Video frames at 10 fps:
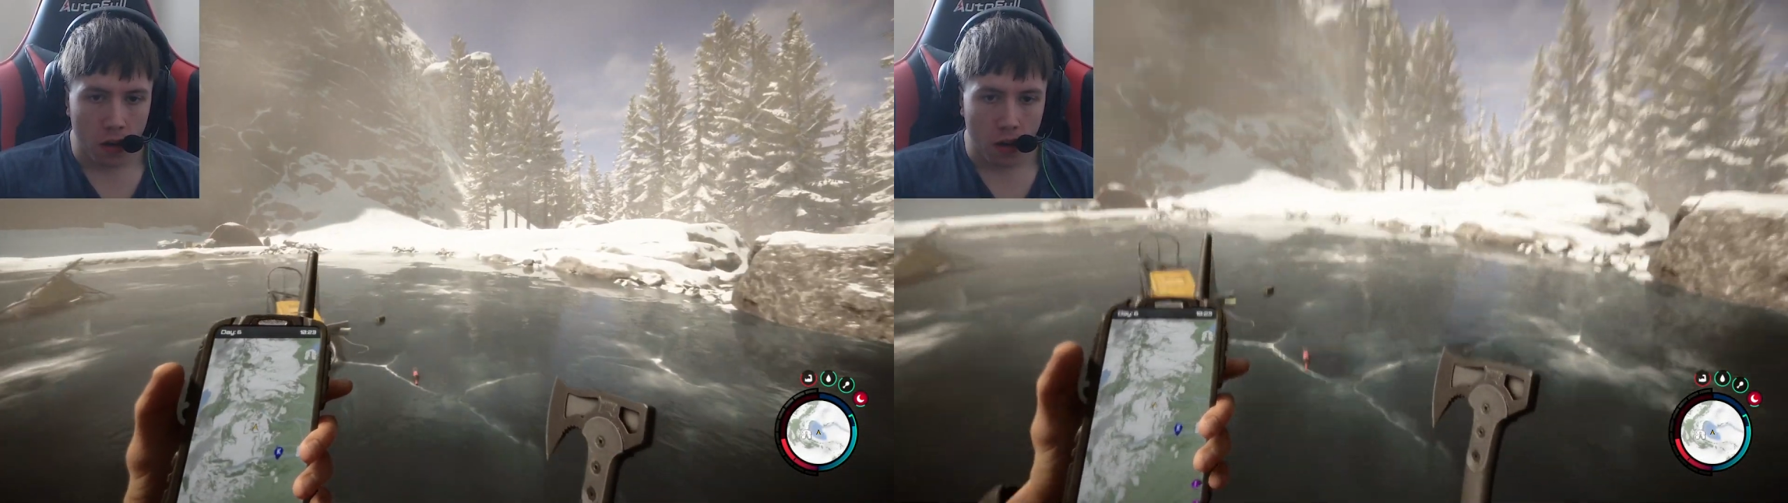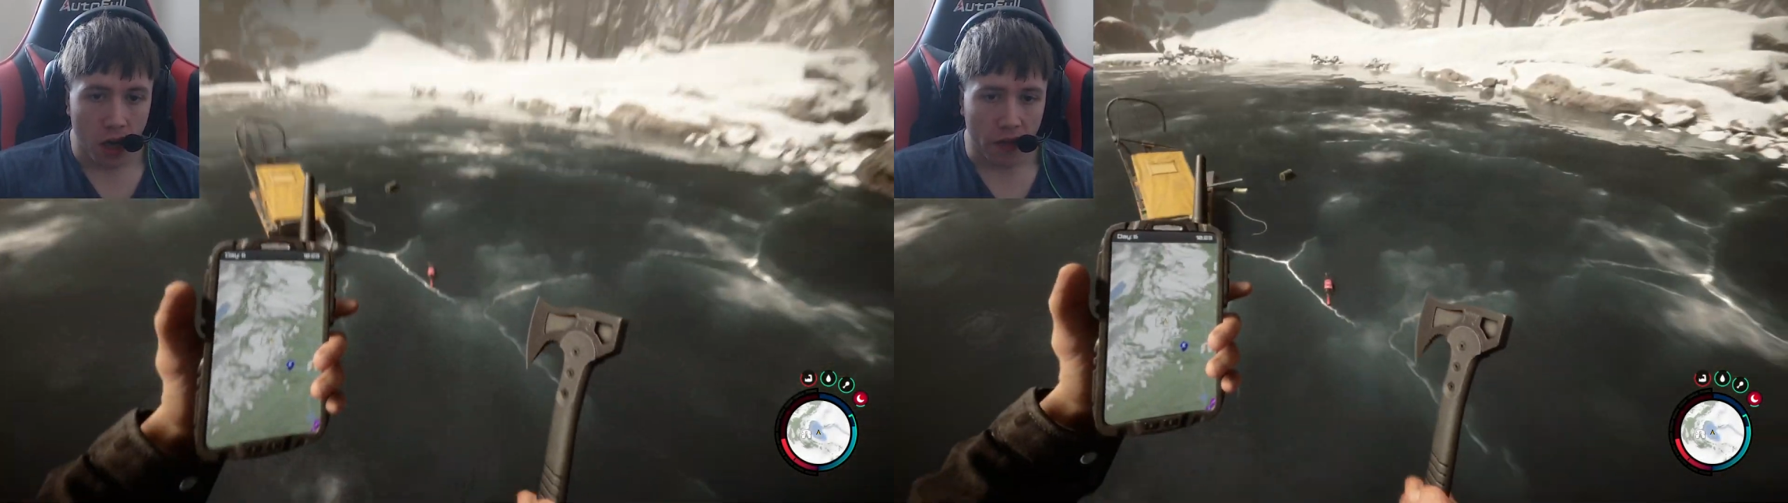
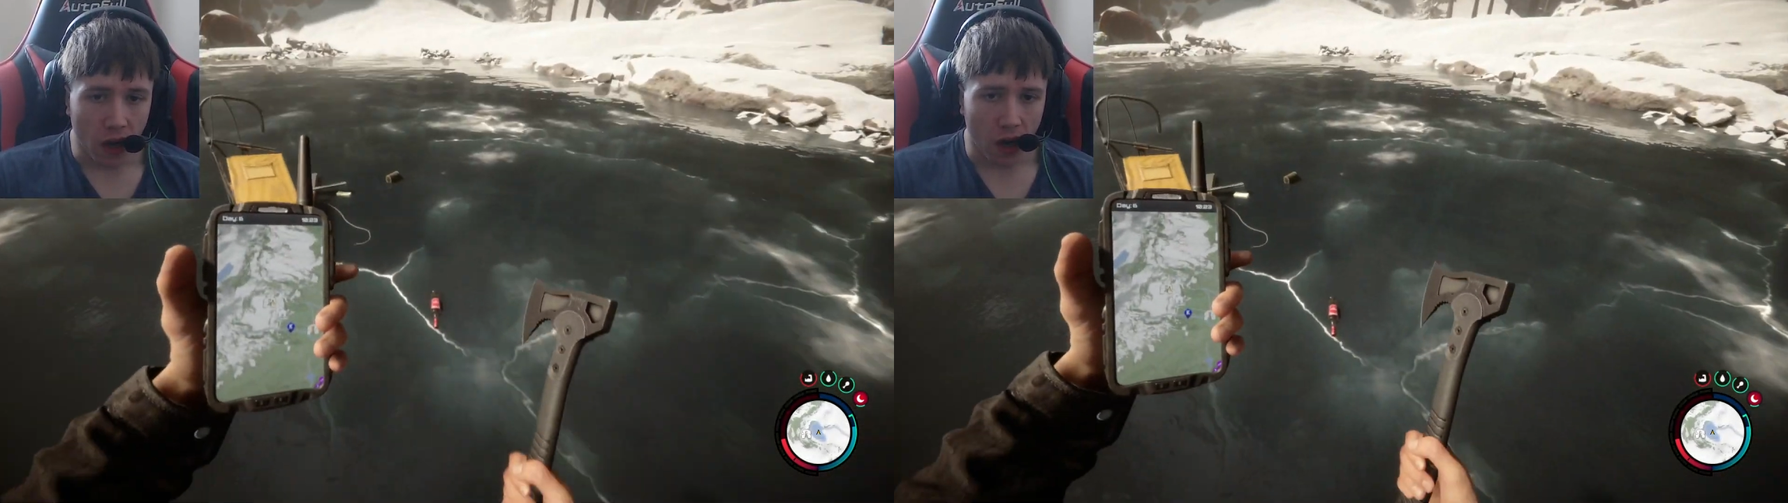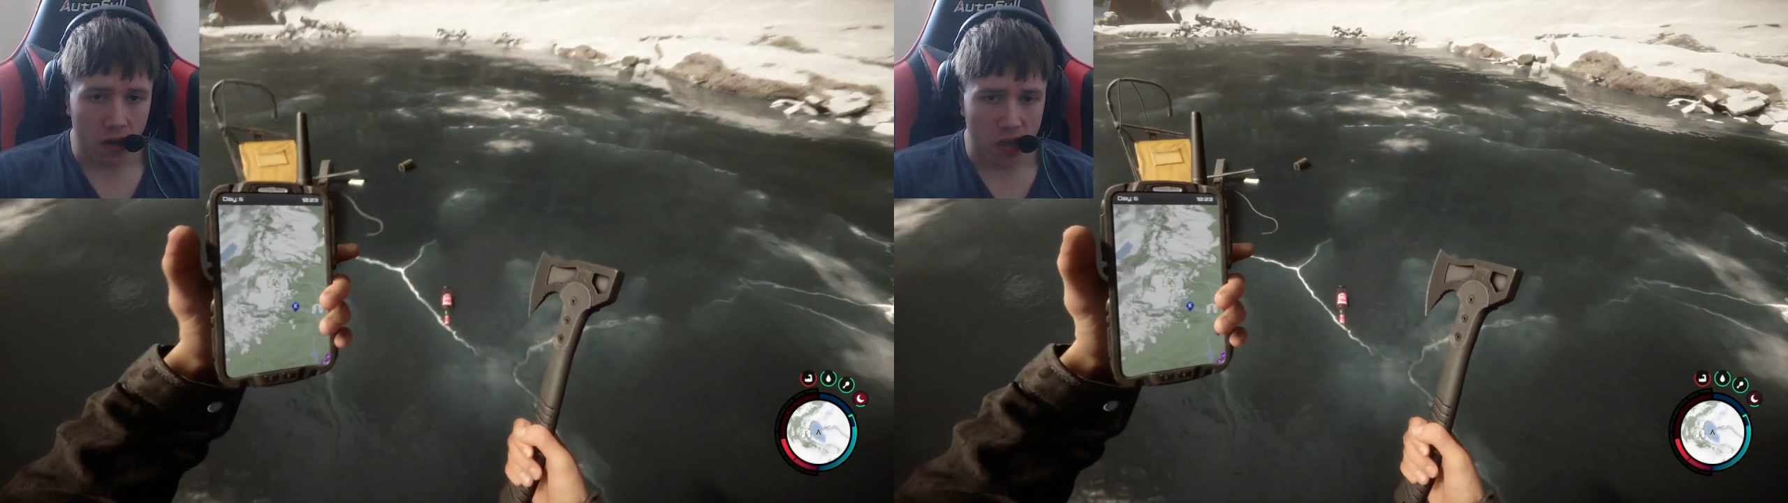In the
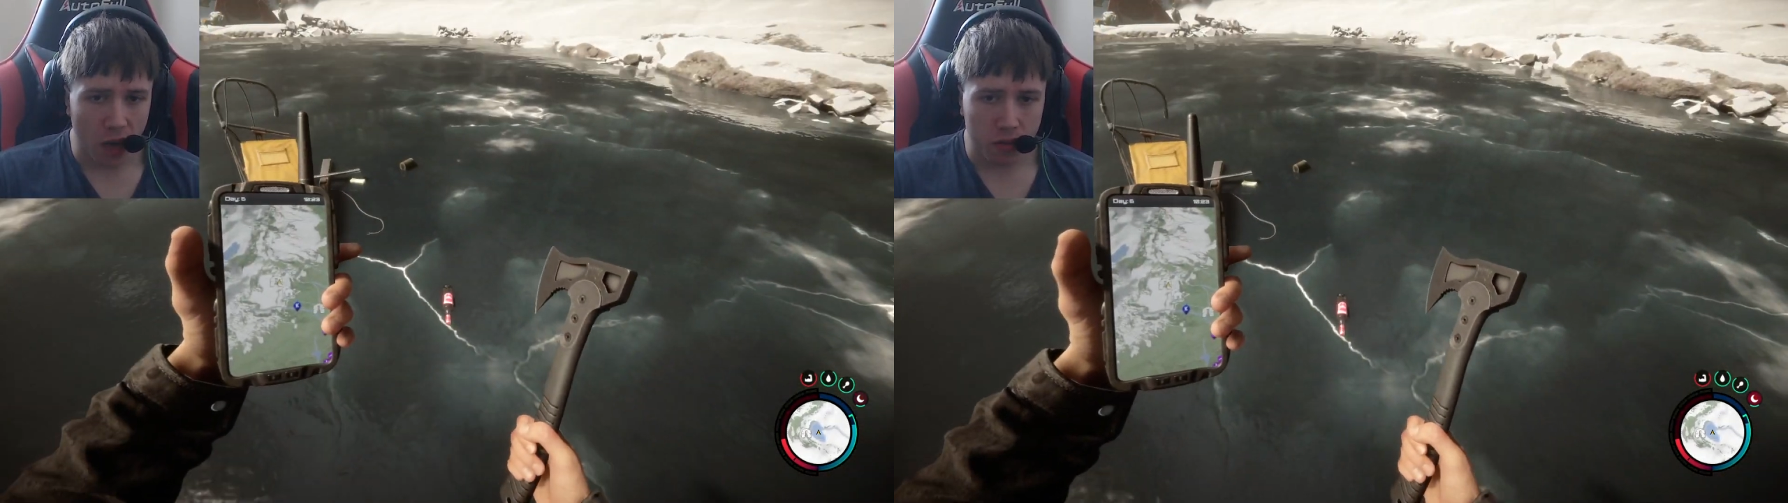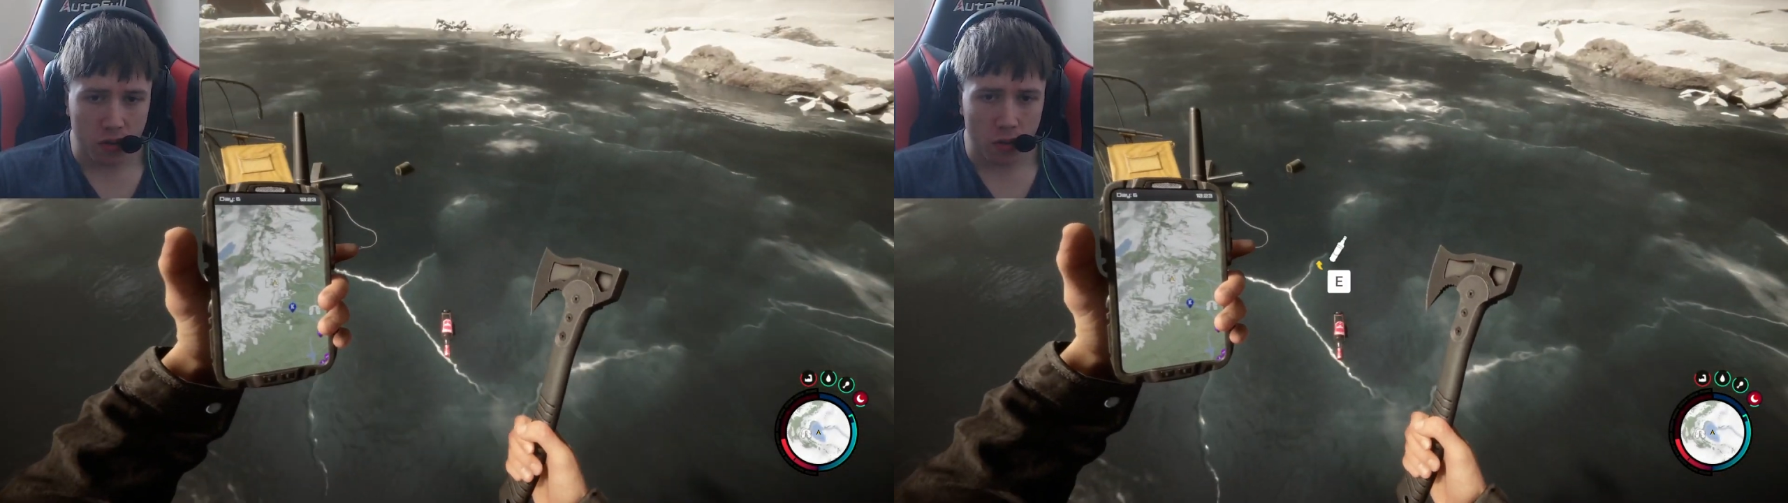last
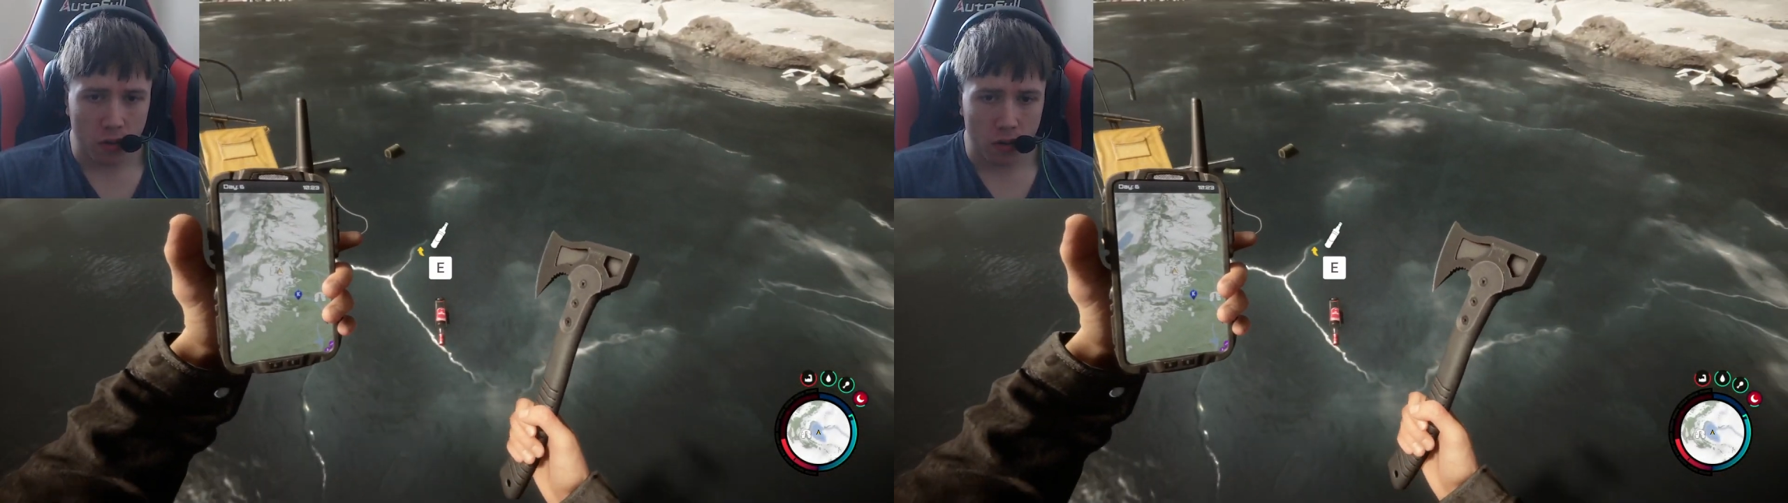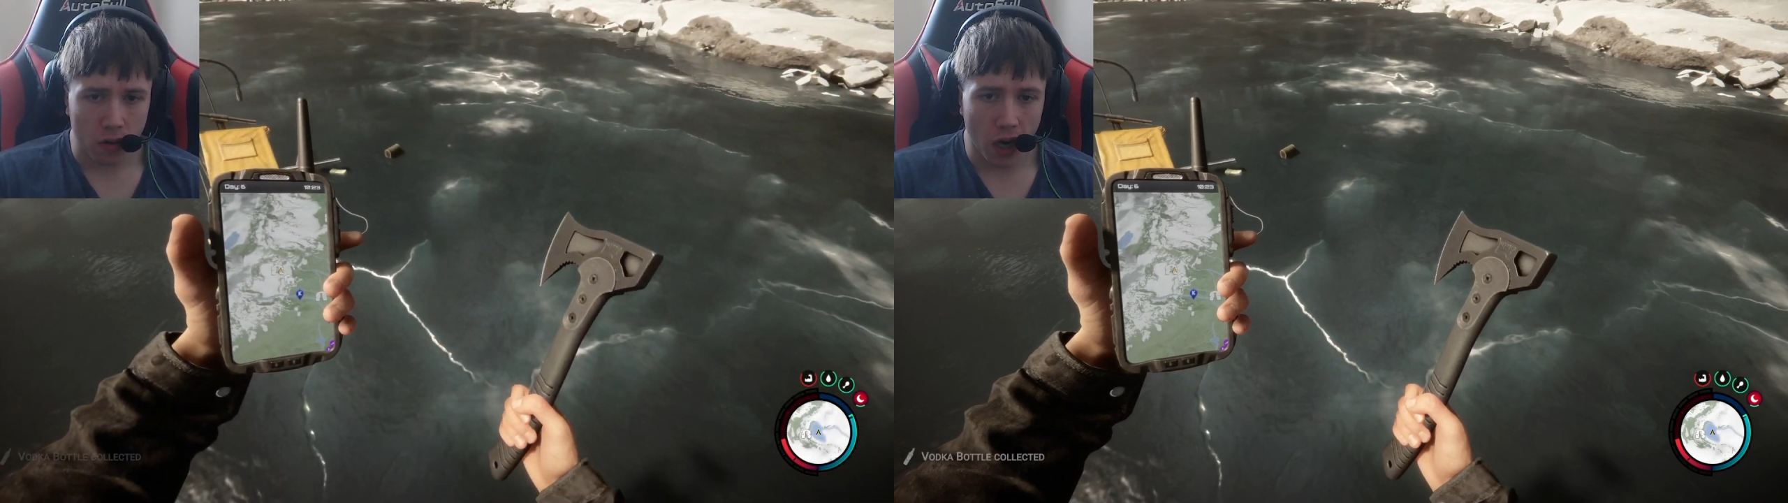episode,